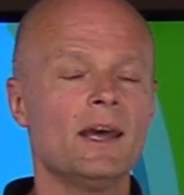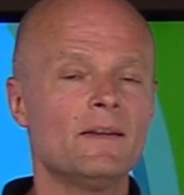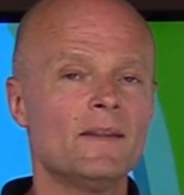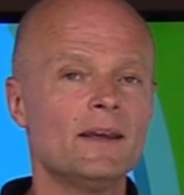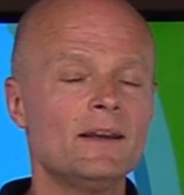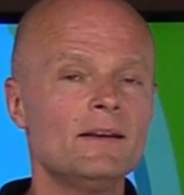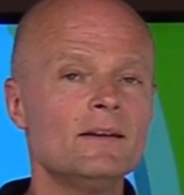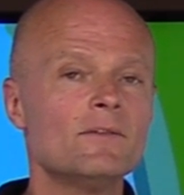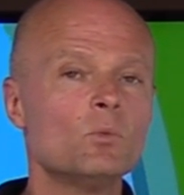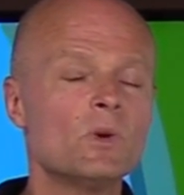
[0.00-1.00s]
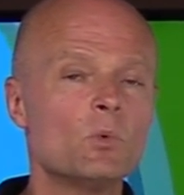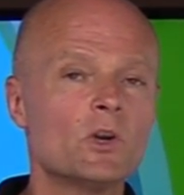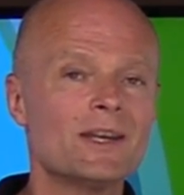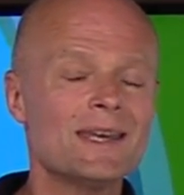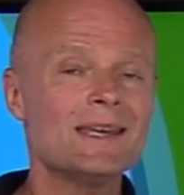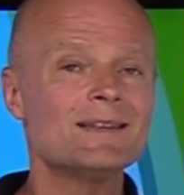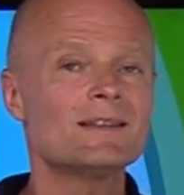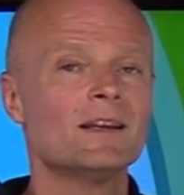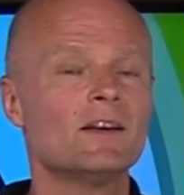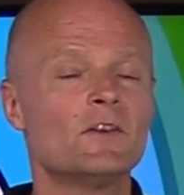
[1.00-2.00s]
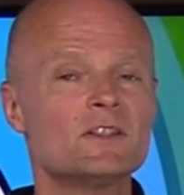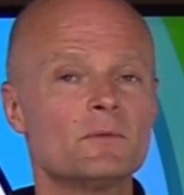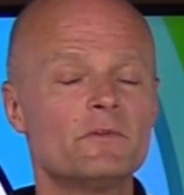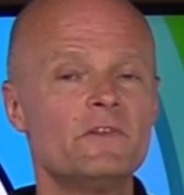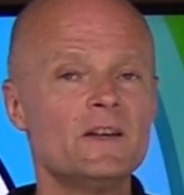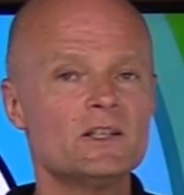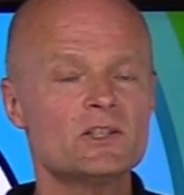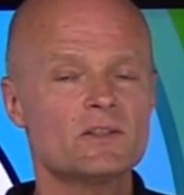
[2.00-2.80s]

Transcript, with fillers: and then we want to eat some fish,